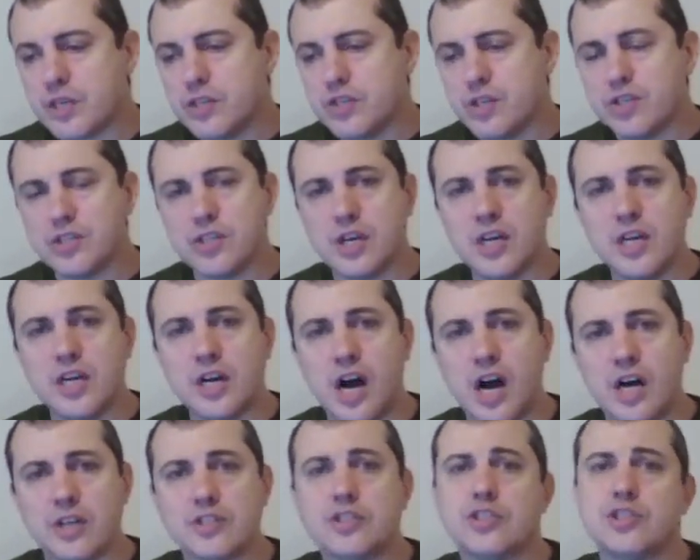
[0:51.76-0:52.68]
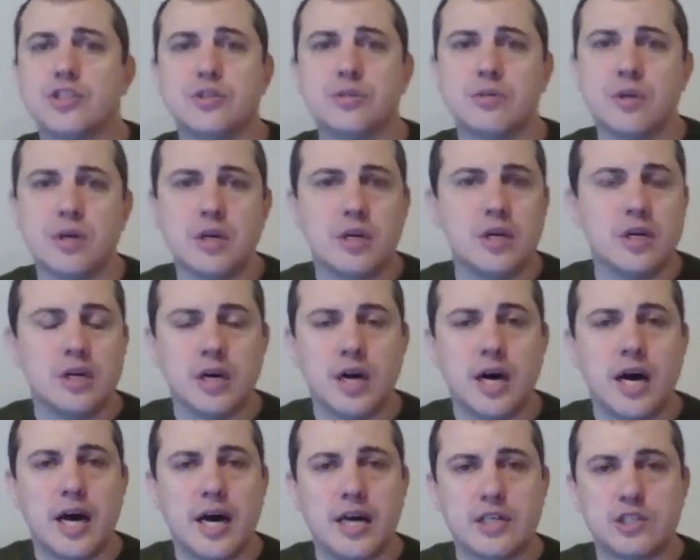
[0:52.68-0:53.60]
So it's going to cost you
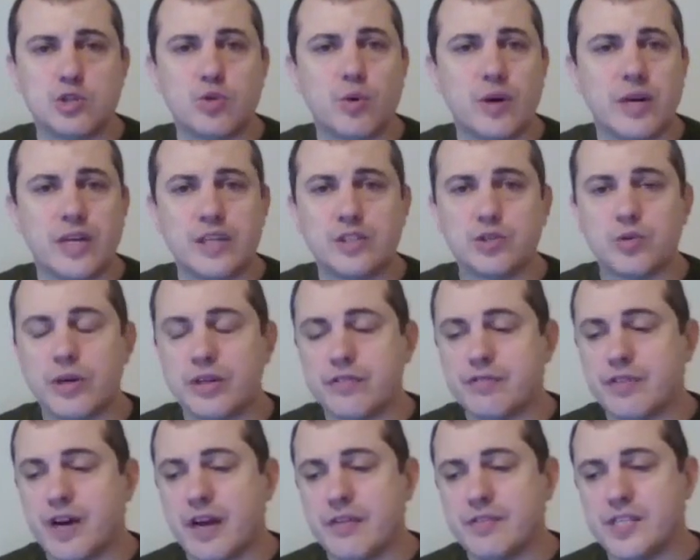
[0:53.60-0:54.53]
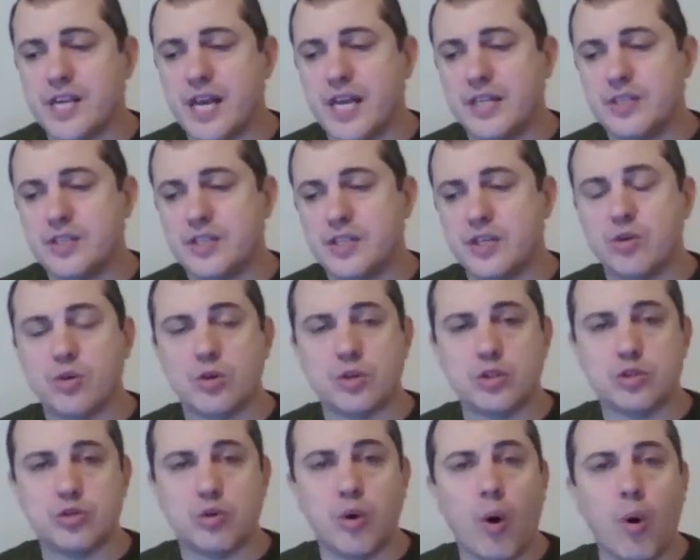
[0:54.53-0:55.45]
uh, twenty, twenty-five cents in
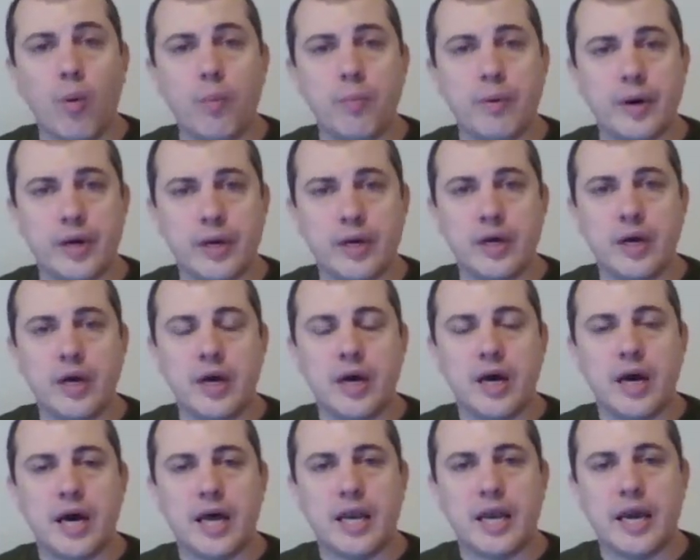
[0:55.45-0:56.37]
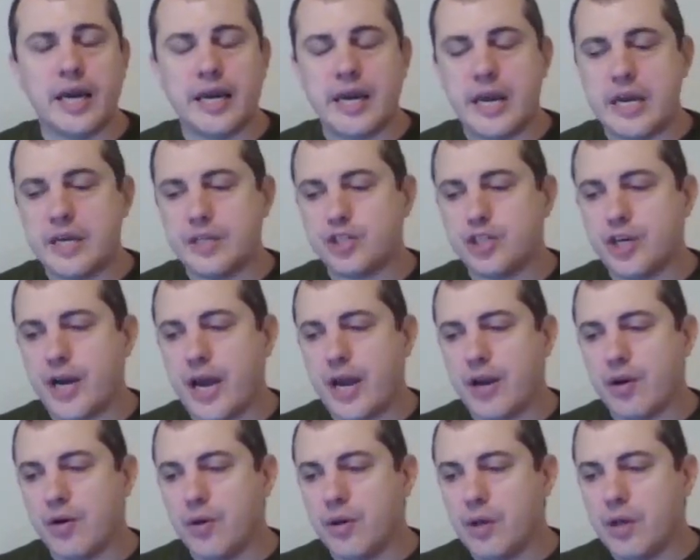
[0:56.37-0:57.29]
order to open a Lightning
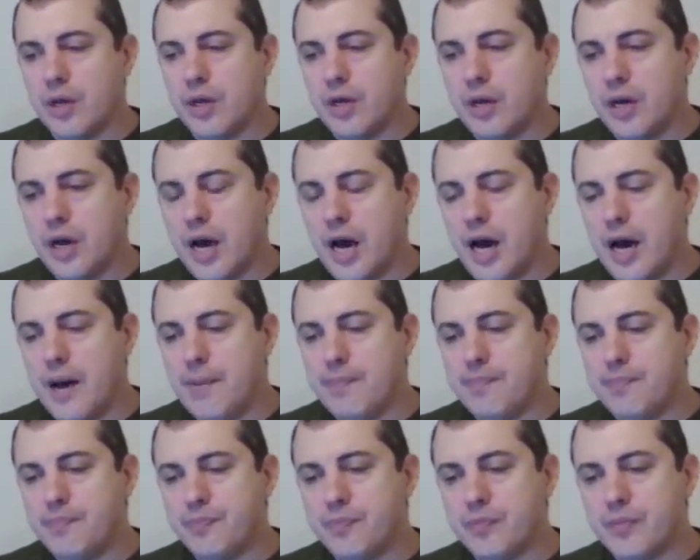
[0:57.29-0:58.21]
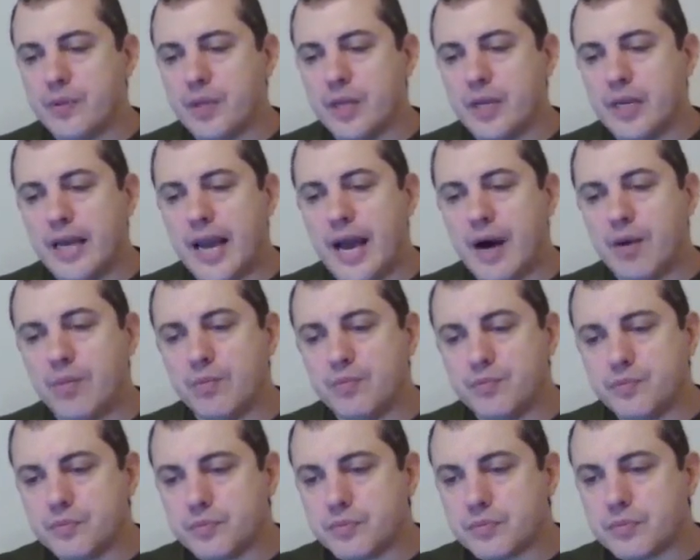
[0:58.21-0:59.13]
channel. Um, now,
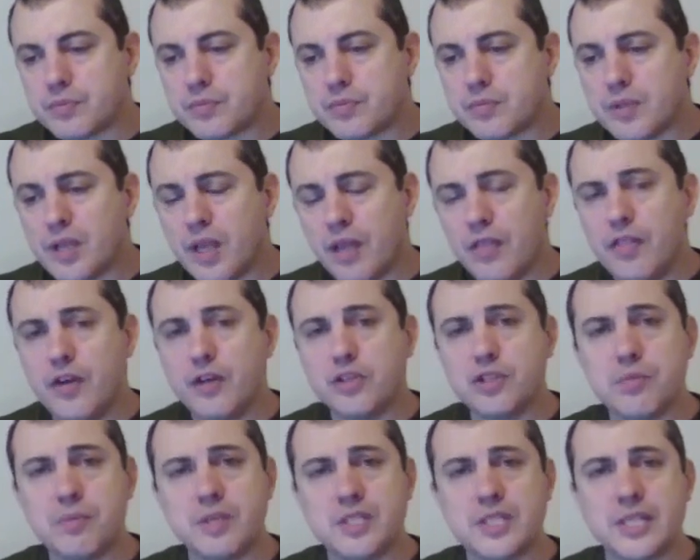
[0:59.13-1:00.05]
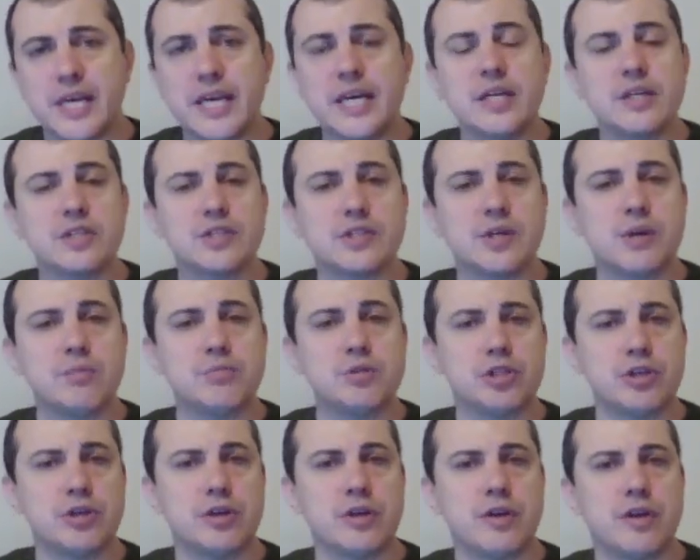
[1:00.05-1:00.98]
there's a mistaken
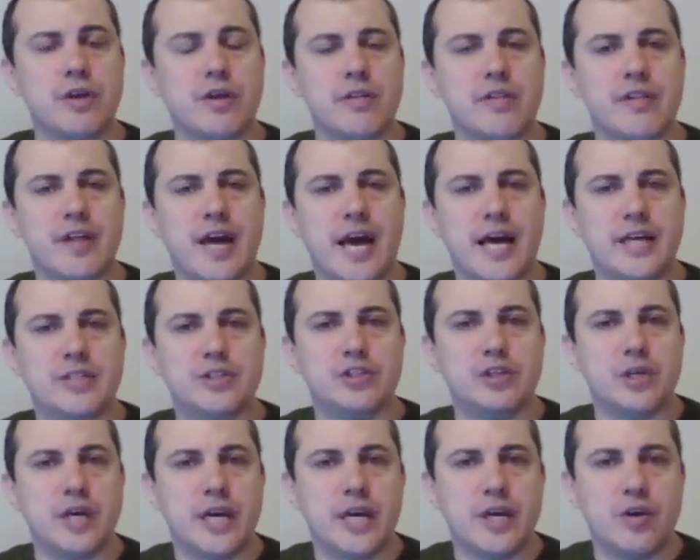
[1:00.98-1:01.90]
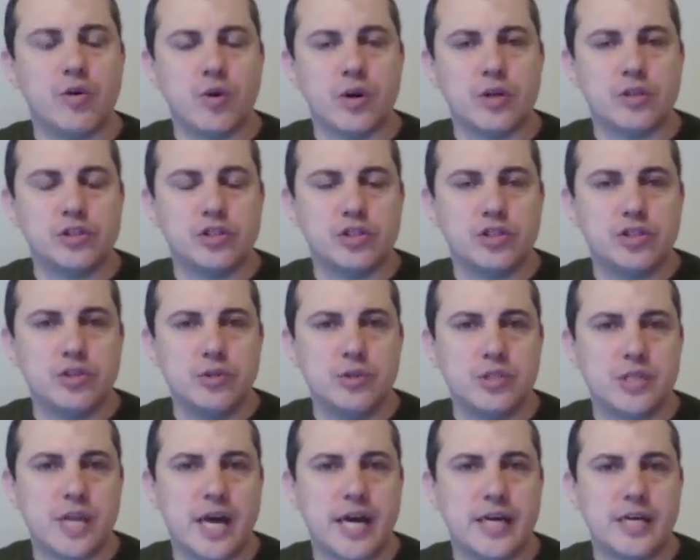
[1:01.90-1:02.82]
assumption that in order to
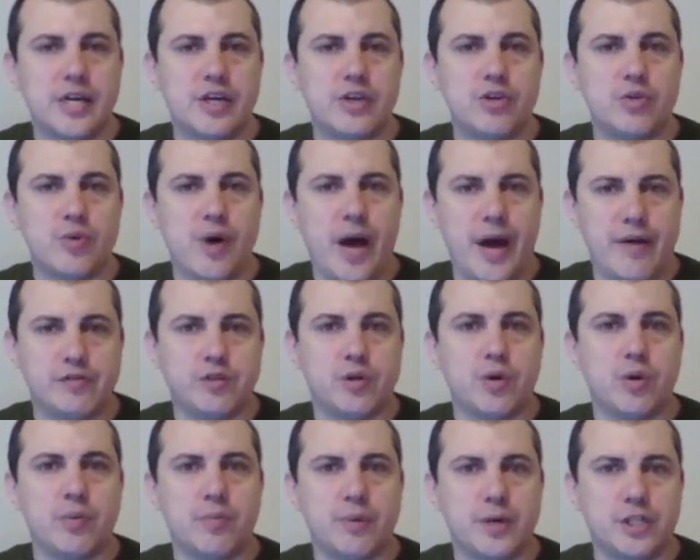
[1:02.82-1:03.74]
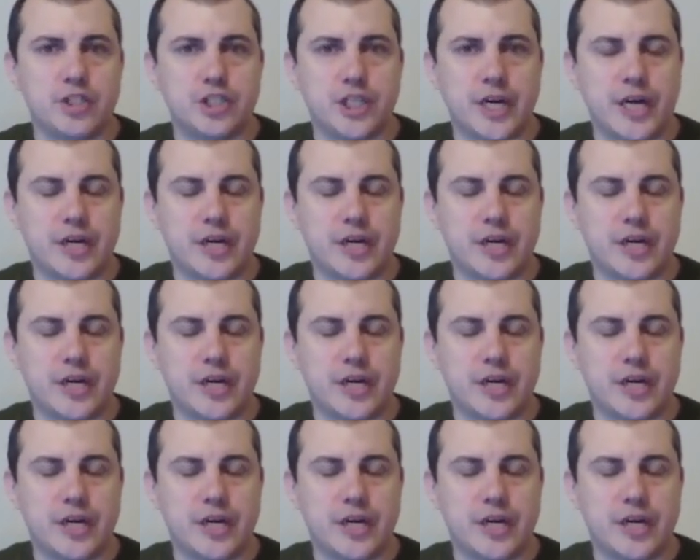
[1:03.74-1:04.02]
use Lightning, you have to open a